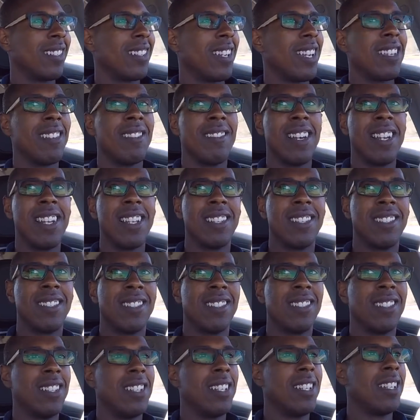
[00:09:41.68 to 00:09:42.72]
Okay, you ready?
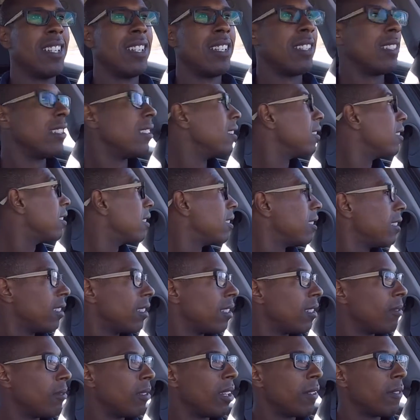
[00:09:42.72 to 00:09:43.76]

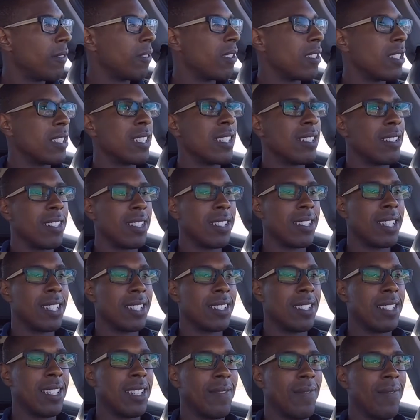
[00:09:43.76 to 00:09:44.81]
Ready for a 0 to
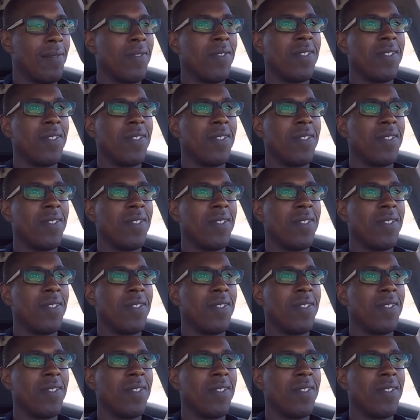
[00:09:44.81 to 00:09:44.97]
60?